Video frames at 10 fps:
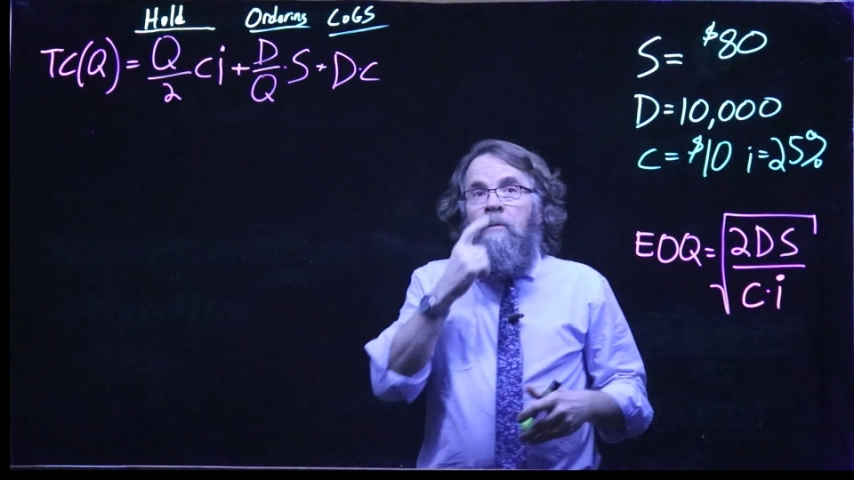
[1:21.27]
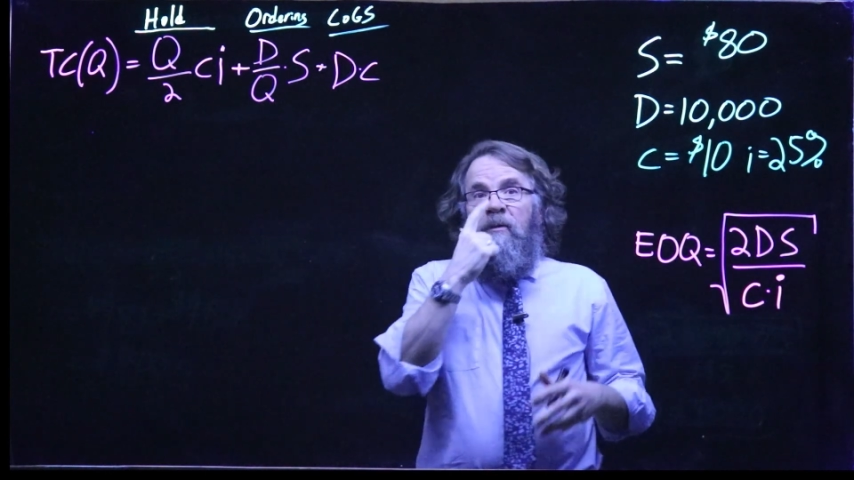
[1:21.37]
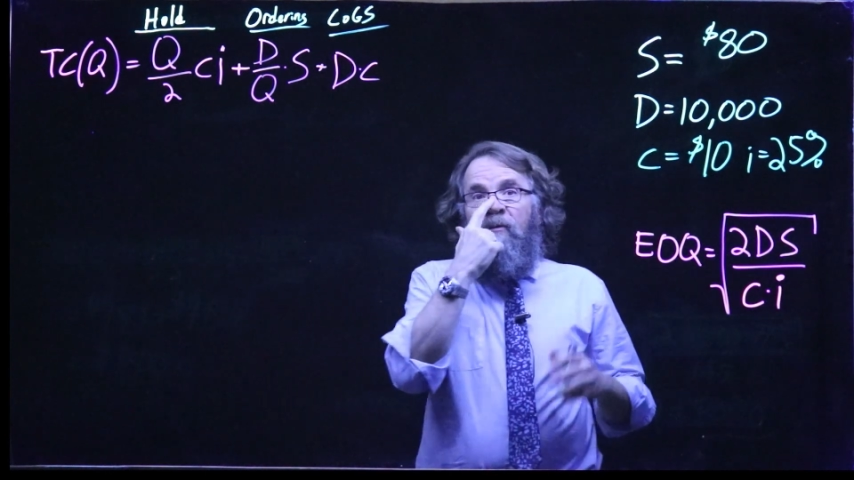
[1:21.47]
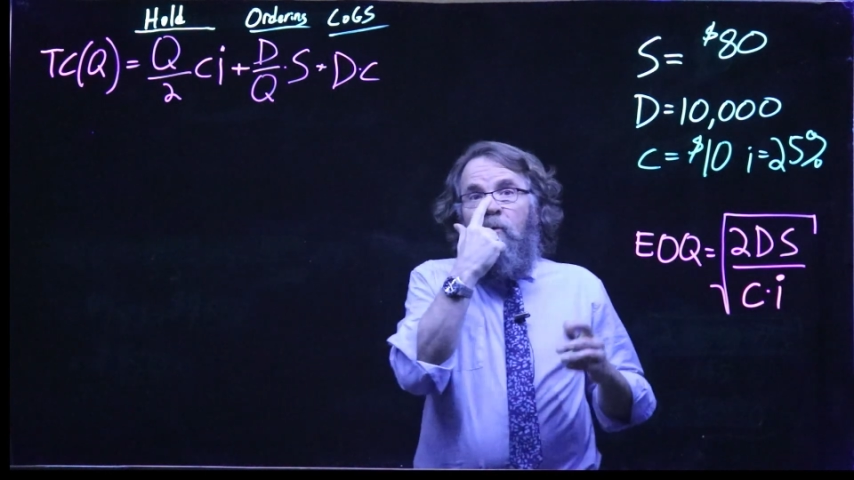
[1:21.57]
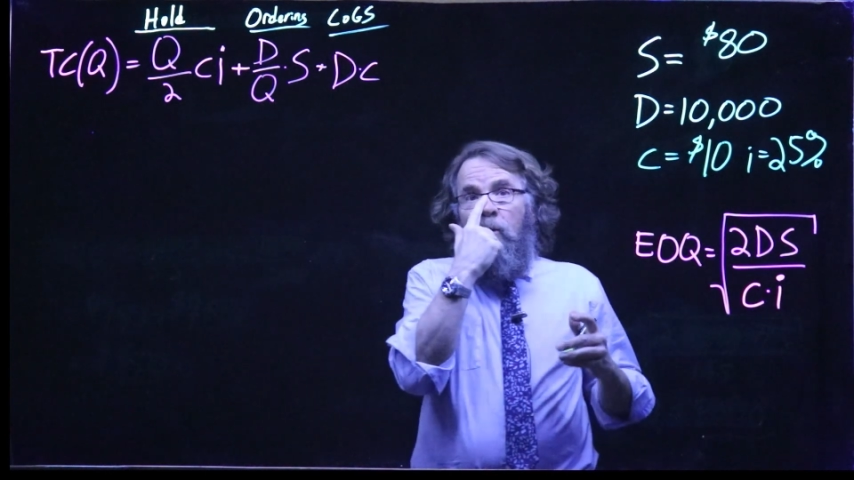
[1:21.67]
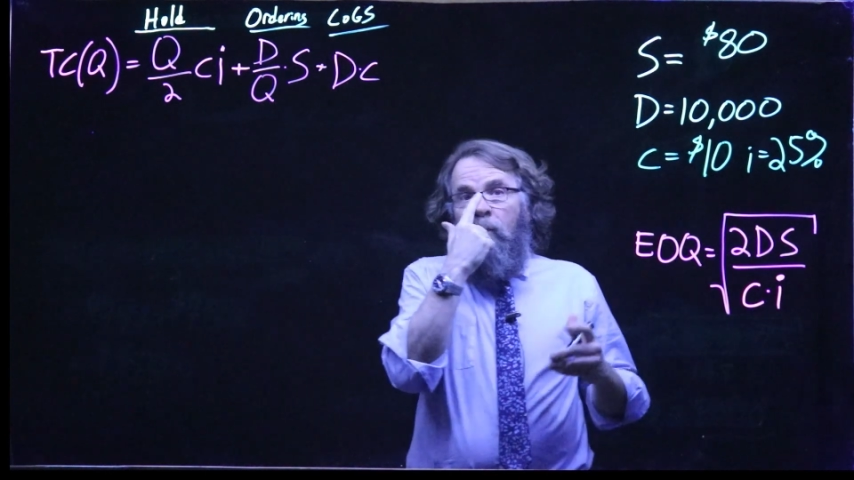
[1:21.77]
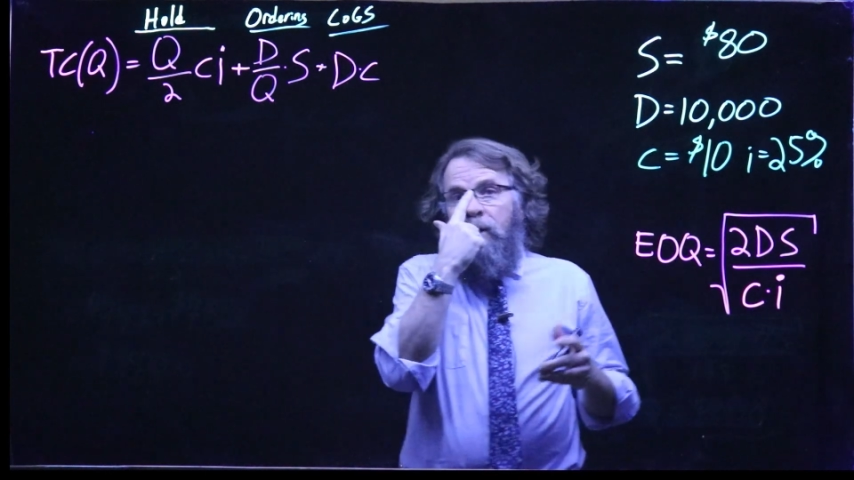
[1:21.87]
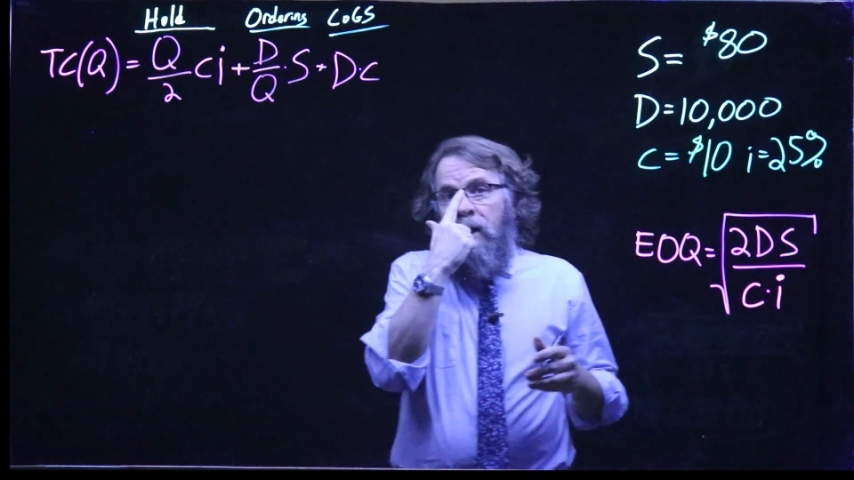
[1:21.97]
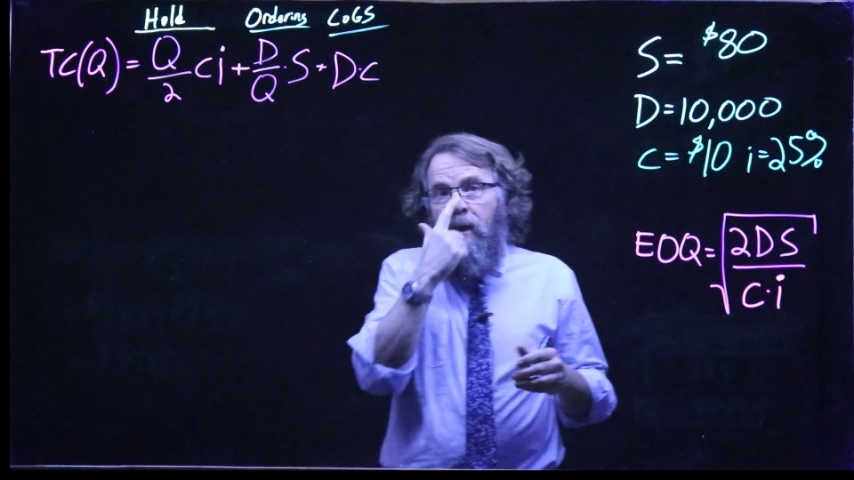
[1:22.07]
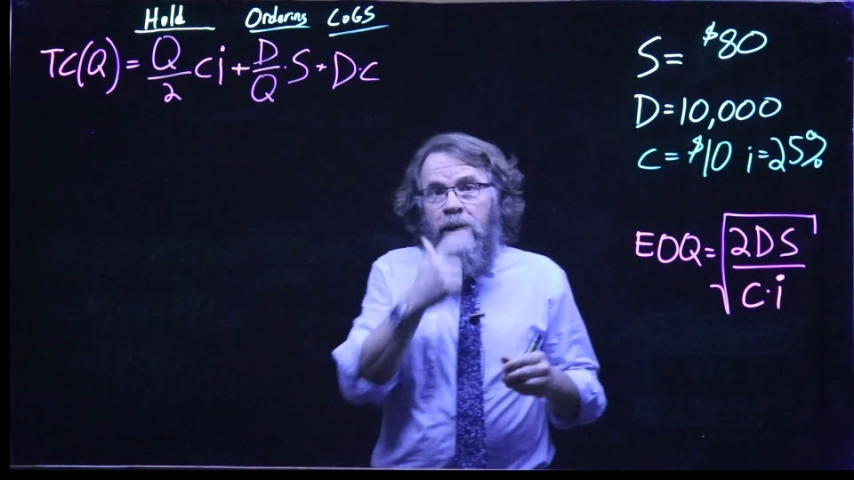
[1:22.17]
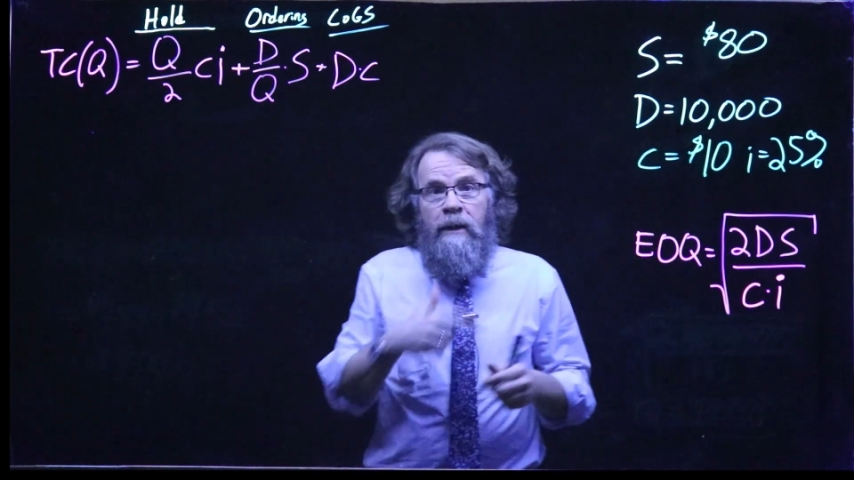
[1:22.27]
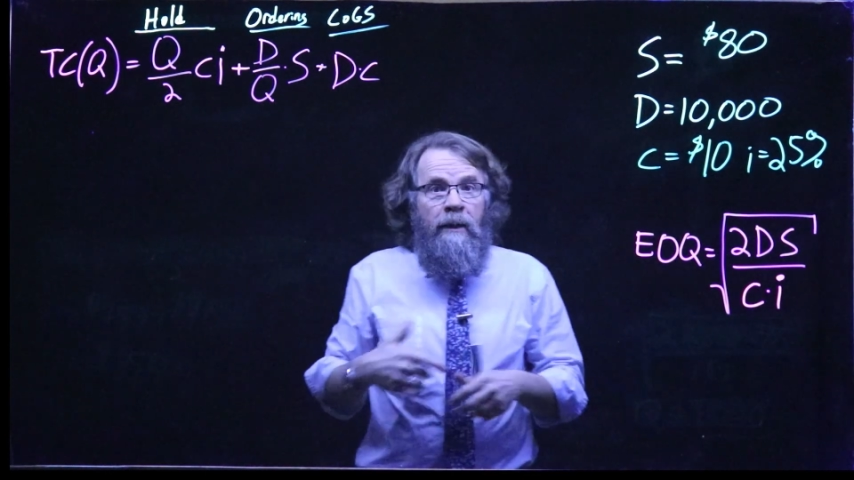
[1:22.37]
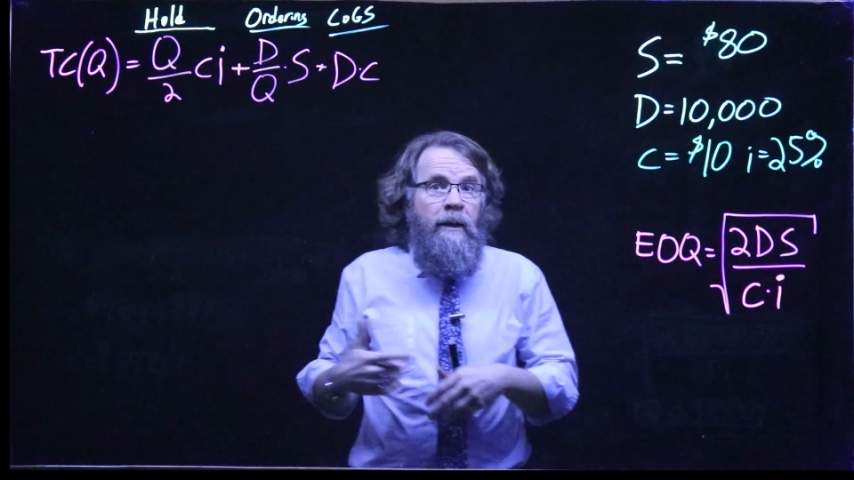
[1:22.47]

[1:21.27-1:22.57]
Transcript: Before we